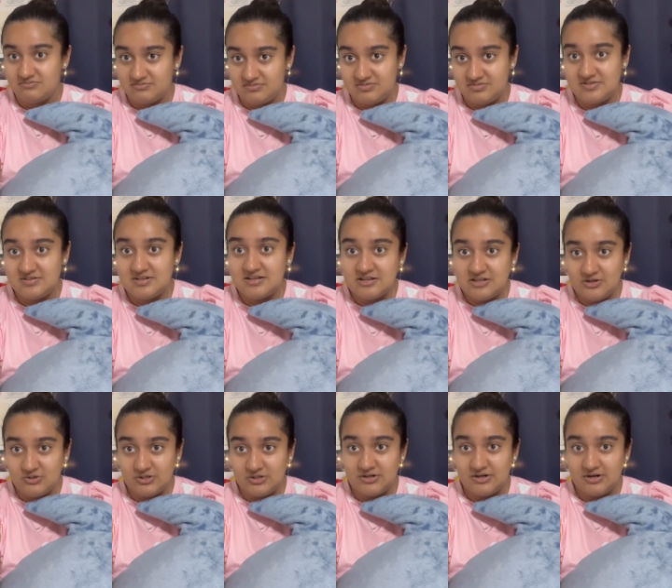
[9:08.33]

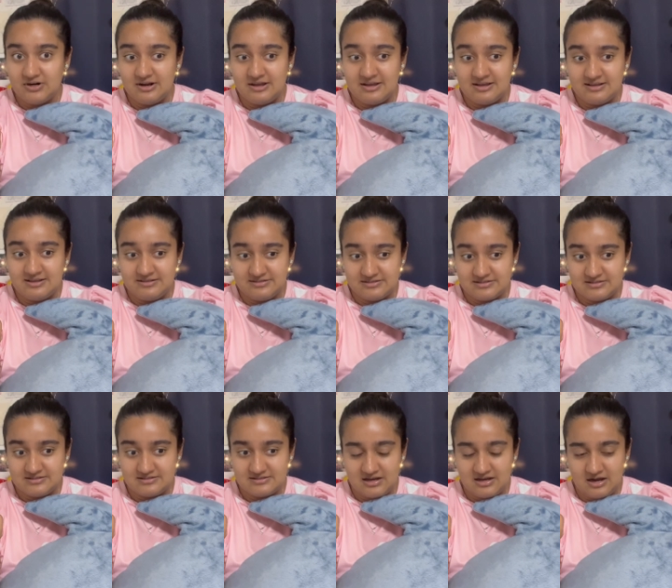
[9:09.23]
singular
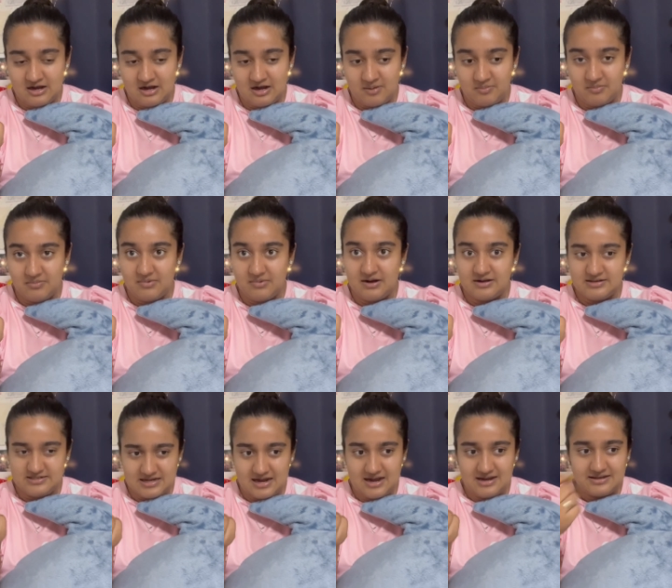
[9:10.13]
is um, a
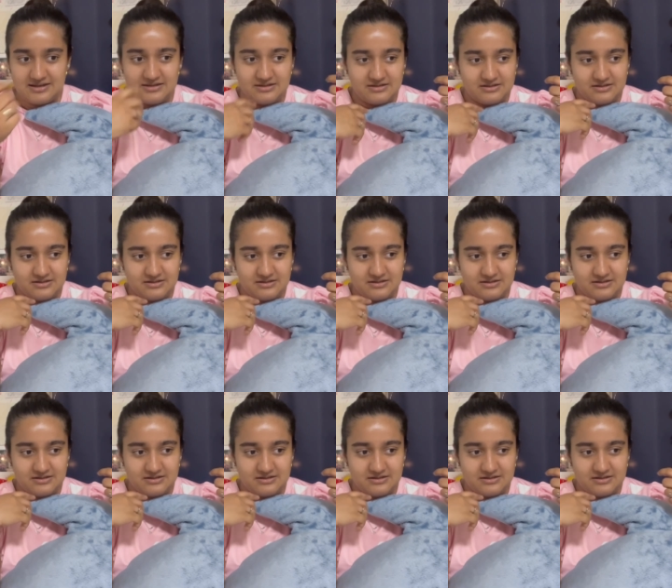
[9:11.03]
die